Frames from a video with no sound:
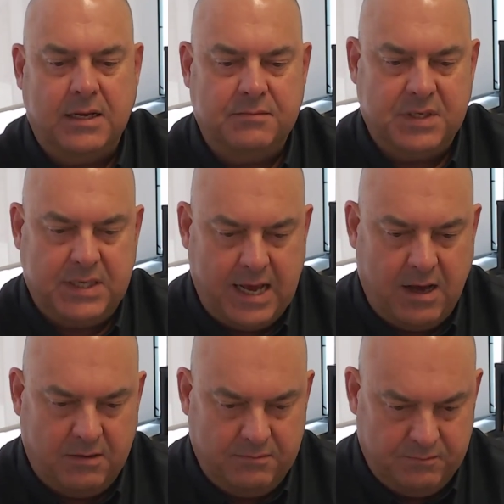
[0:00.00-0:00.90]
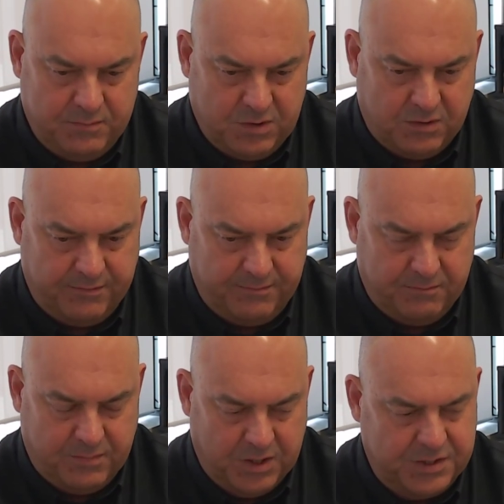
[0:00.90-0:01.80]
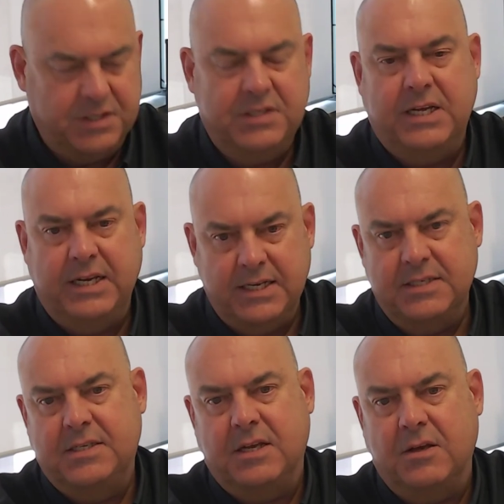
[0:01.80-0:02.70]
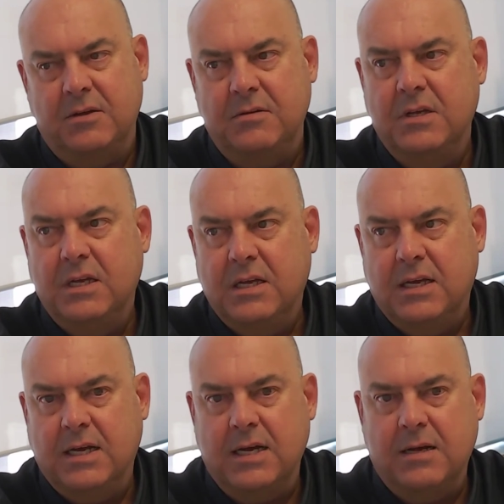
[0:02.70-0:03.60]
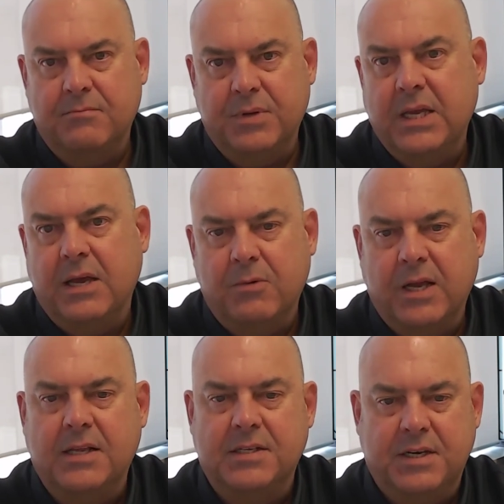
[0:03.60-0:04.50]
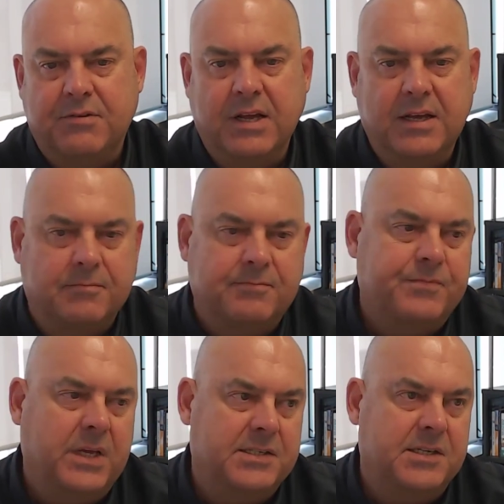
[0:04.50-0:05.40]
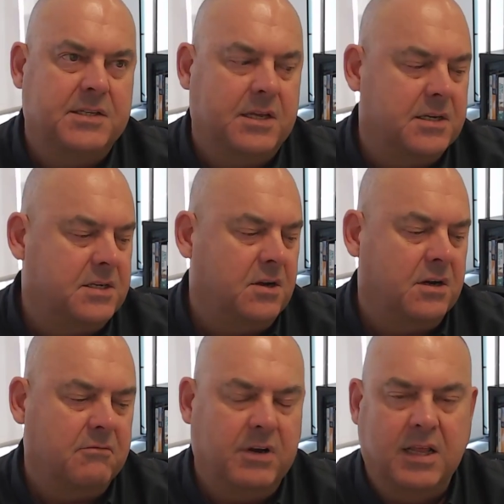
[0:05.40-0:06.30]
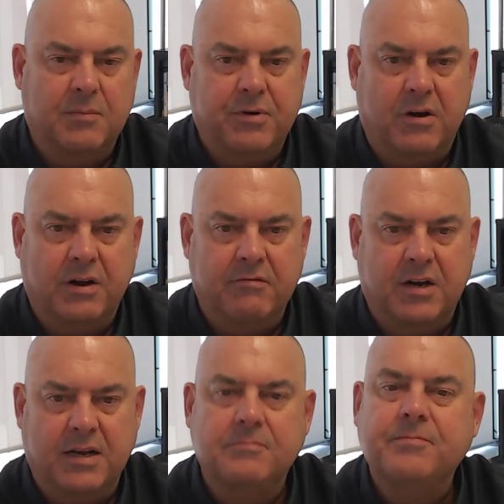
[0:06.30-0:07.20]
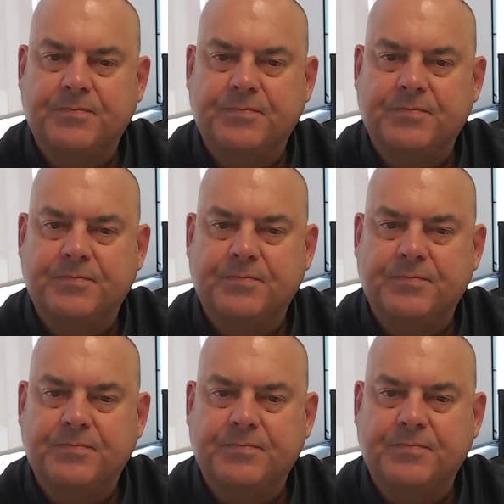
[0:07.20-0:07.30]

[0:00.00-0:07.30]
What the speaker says: just how sort of urgent it is. So, but yeah, we're considering it. It's just that it's not really a priority right now.